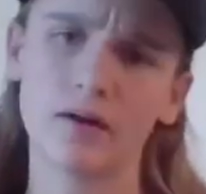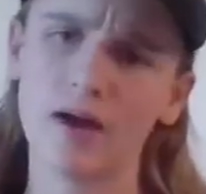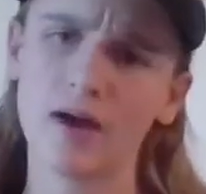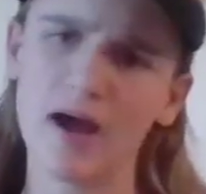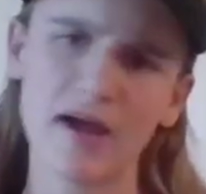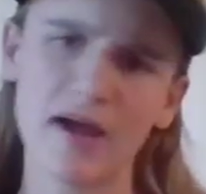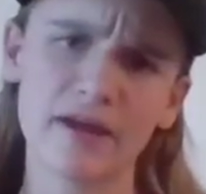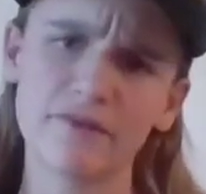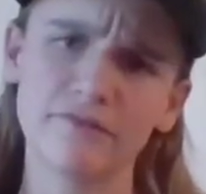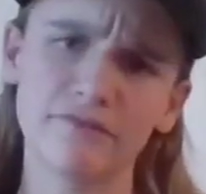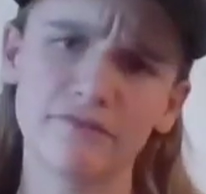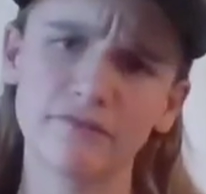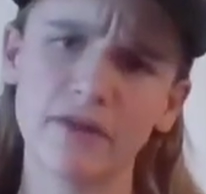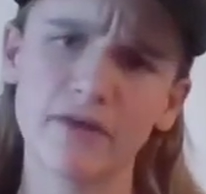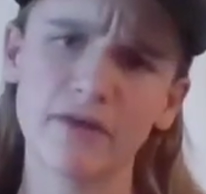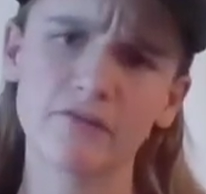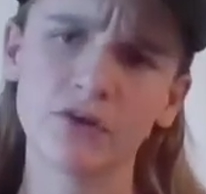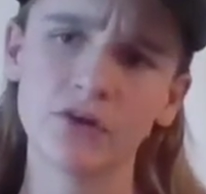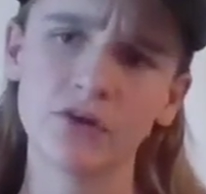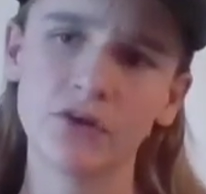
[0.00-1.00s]
I've
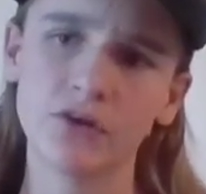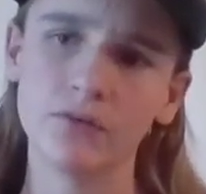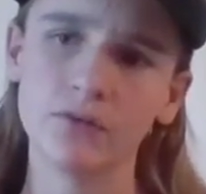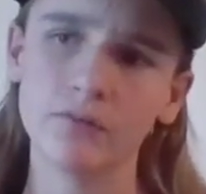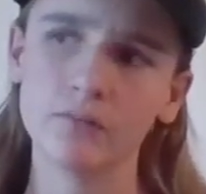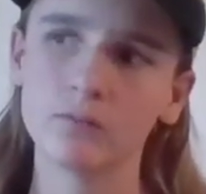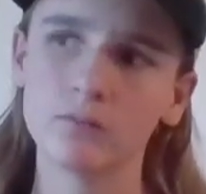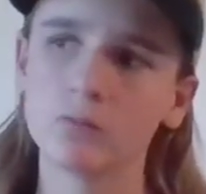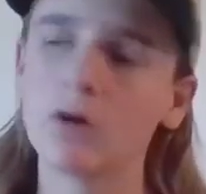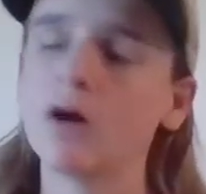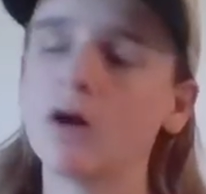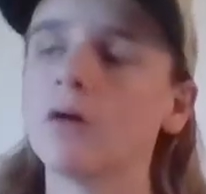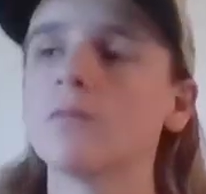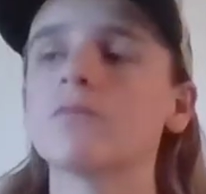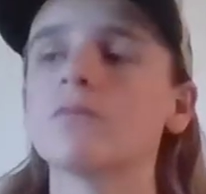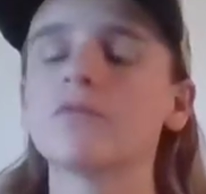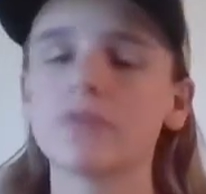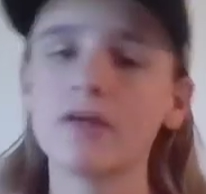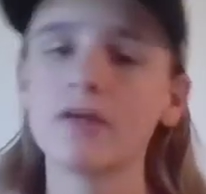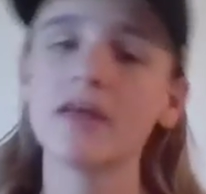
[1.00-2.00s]
never
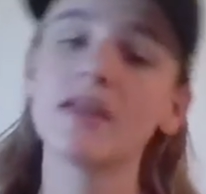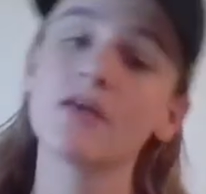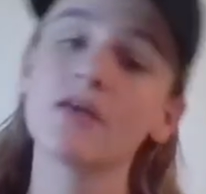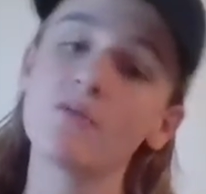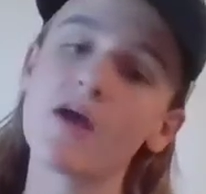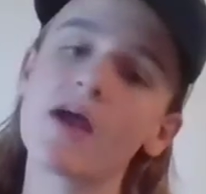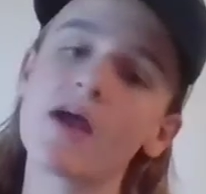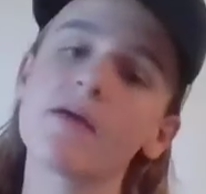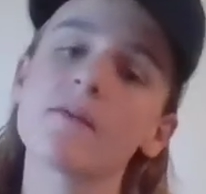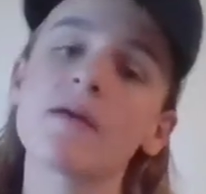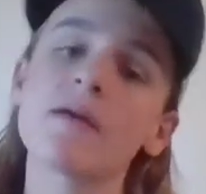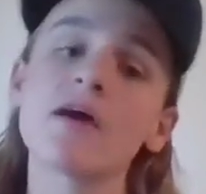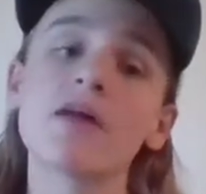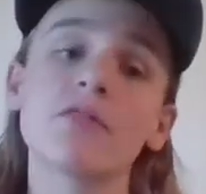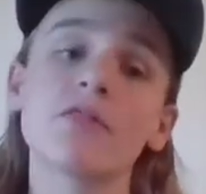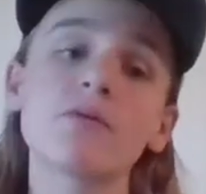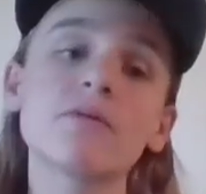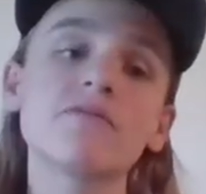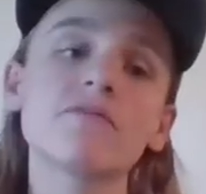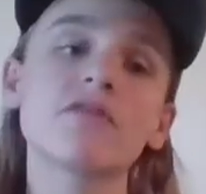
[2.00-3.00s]
well, anyway,
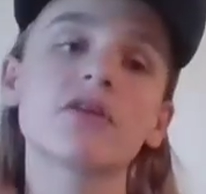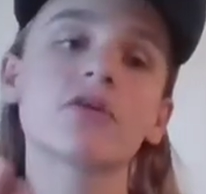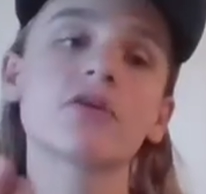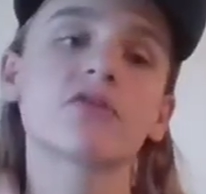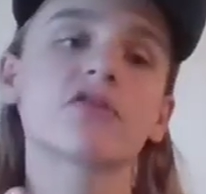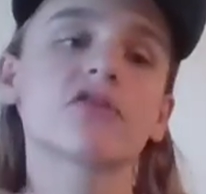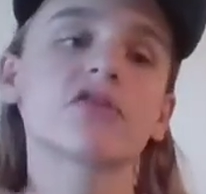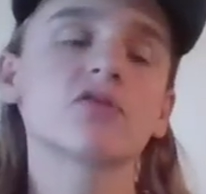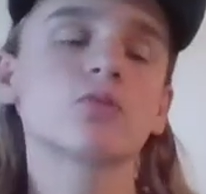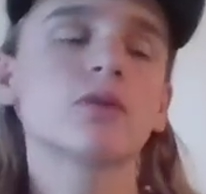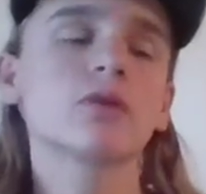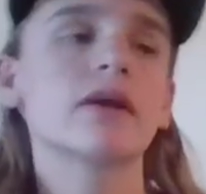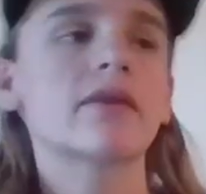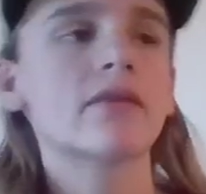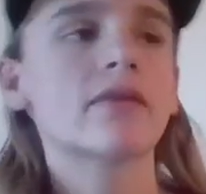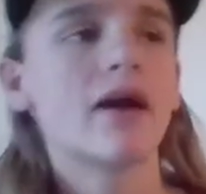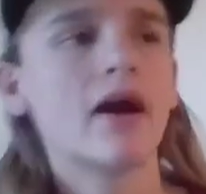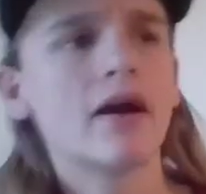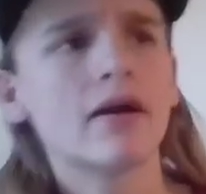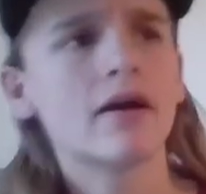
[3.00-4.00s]
three videos this week
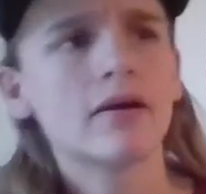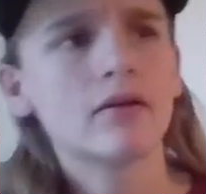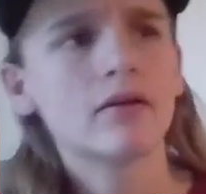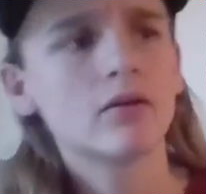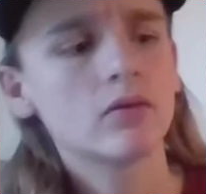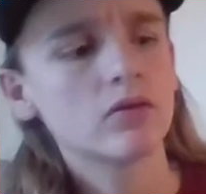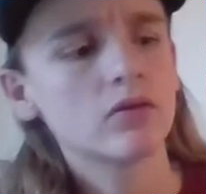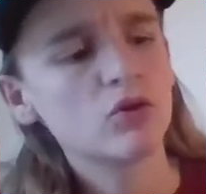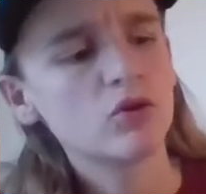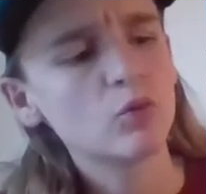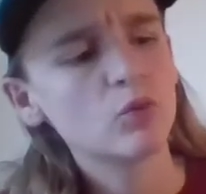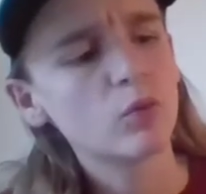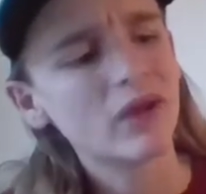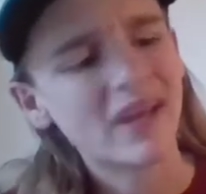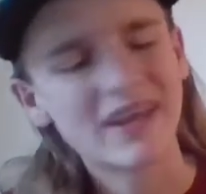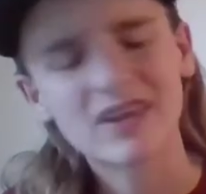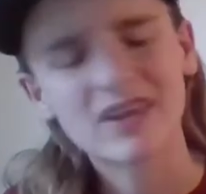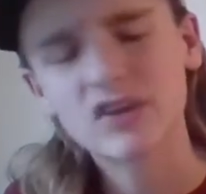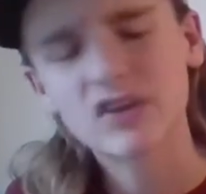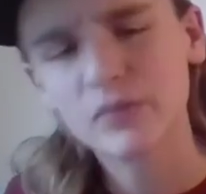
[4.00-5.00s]
that I, you
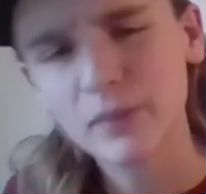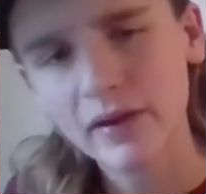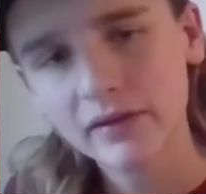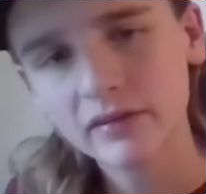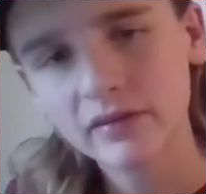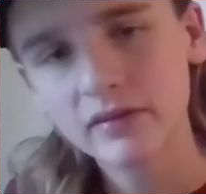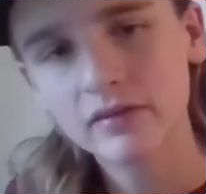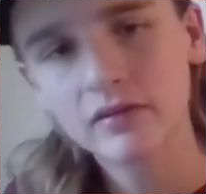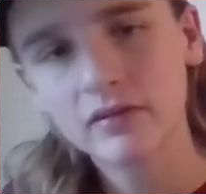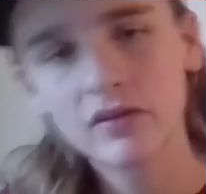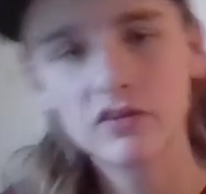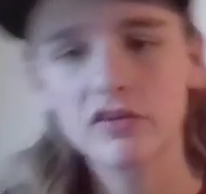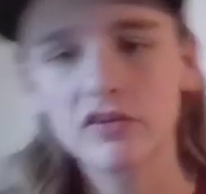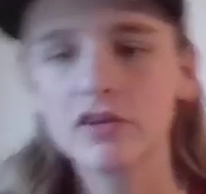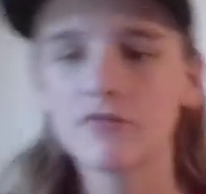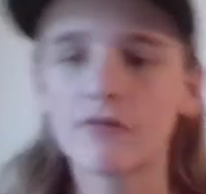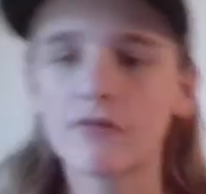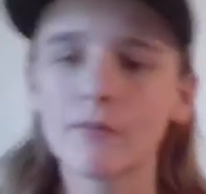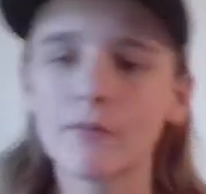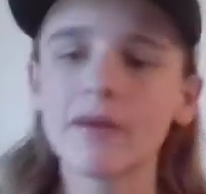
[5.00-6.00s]
wouldn't expect to
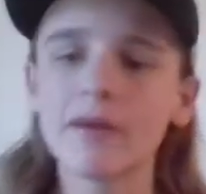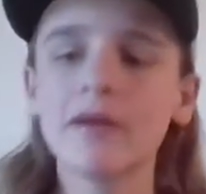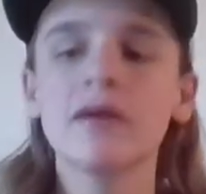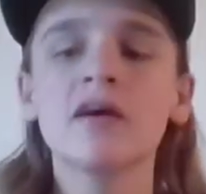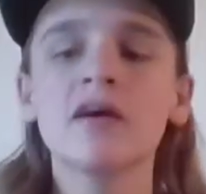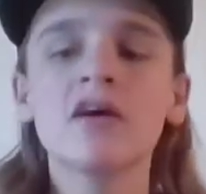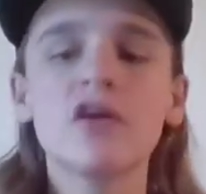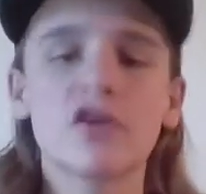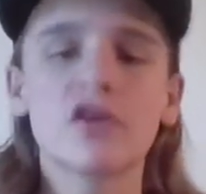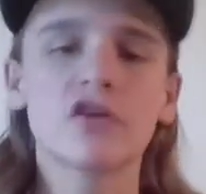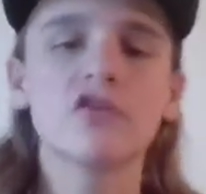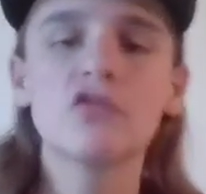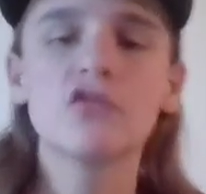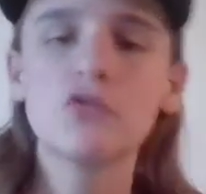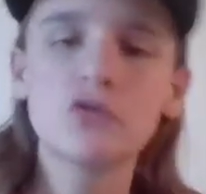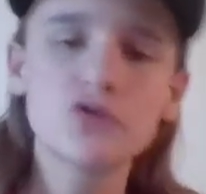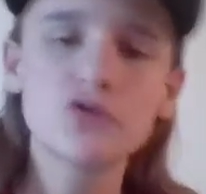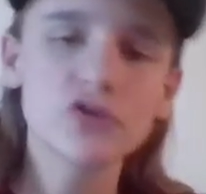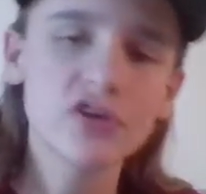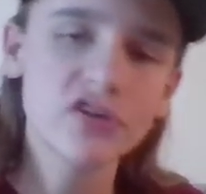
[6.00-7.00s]
see from me because you
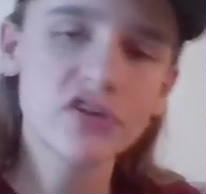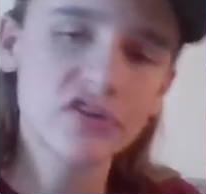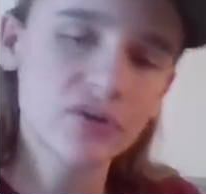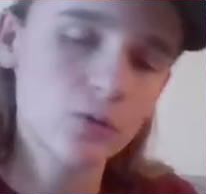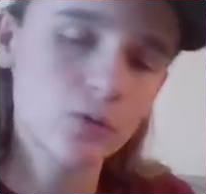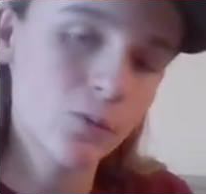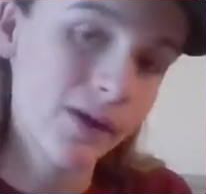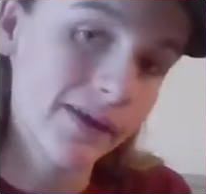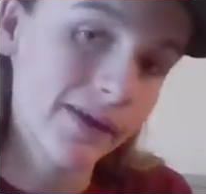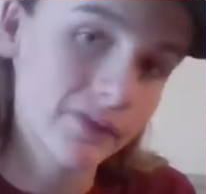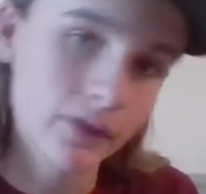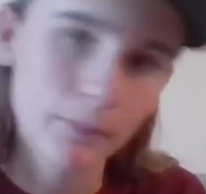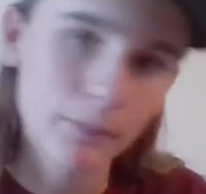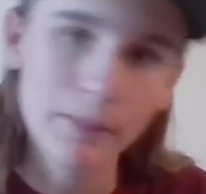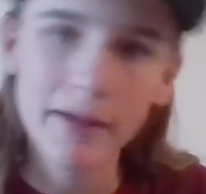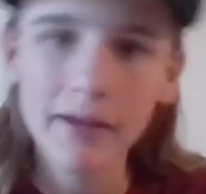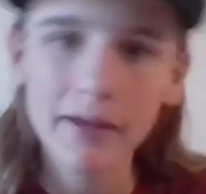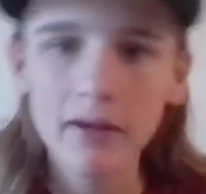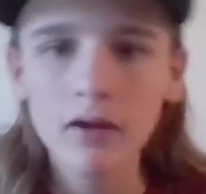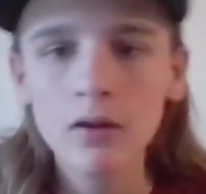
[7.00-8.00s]
usually see weekly
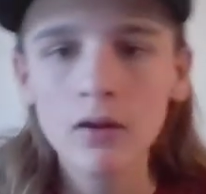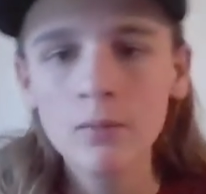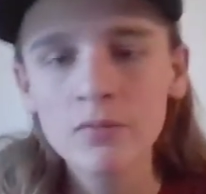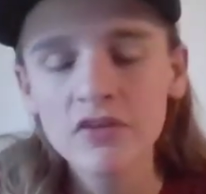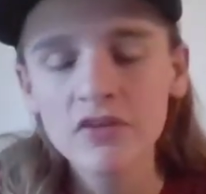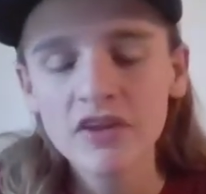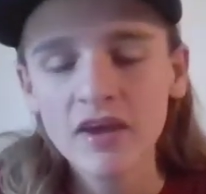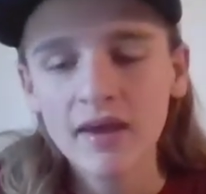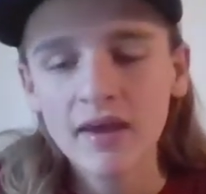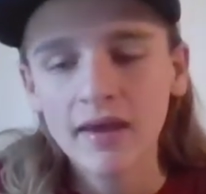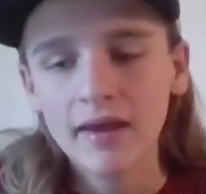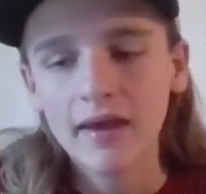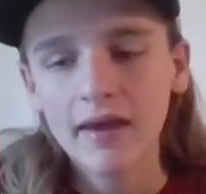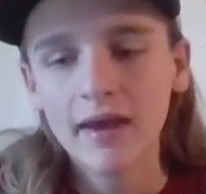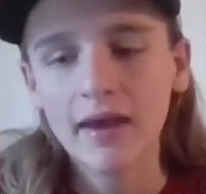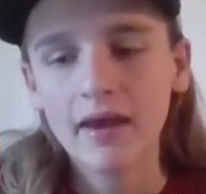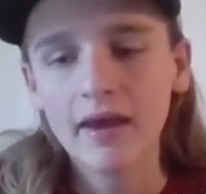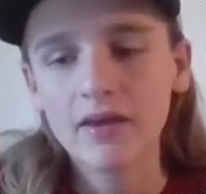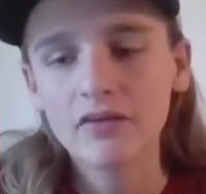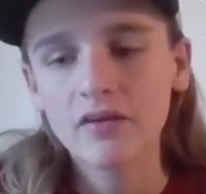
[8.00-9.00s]
pickums
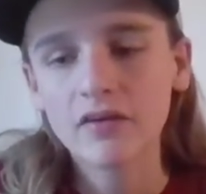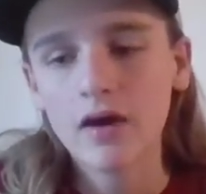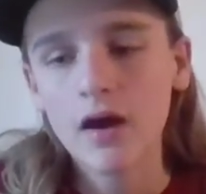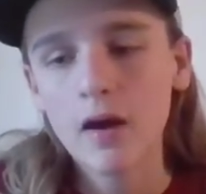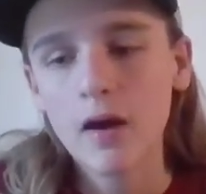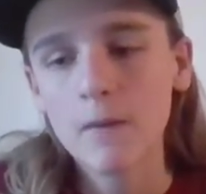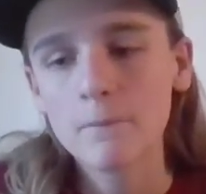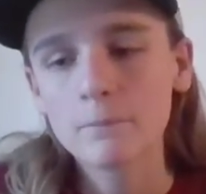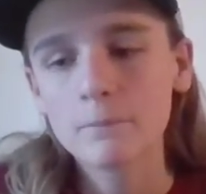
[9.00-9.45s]
and um,